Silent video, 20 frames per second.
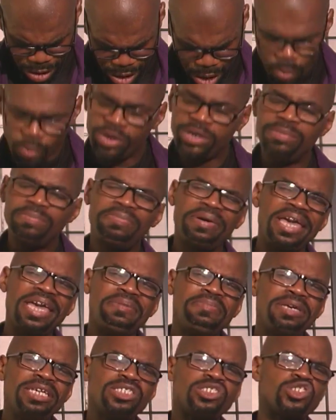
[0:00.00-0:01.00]
When
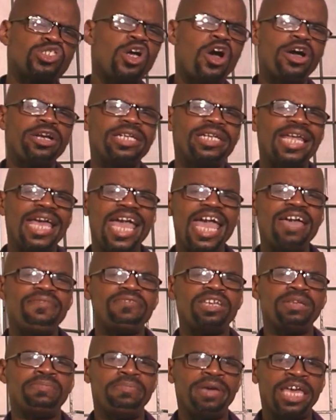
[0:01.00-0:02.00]
babies started
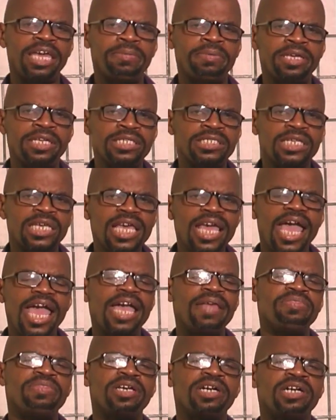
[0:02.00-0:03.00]
having babies
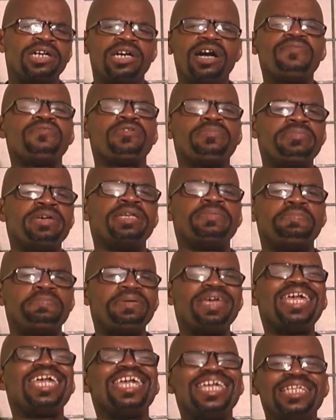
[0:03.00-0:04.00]
and the government
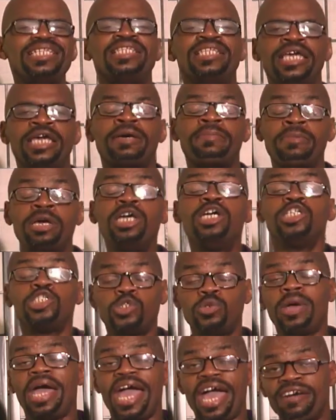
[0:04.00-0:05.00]
paid them
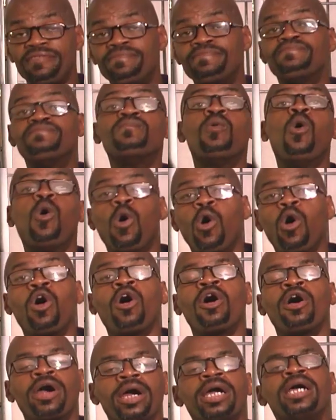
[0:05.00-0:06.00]
to have
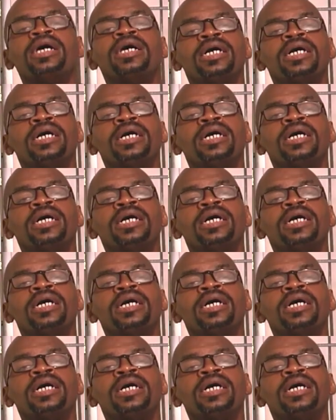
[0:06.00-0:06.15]
more,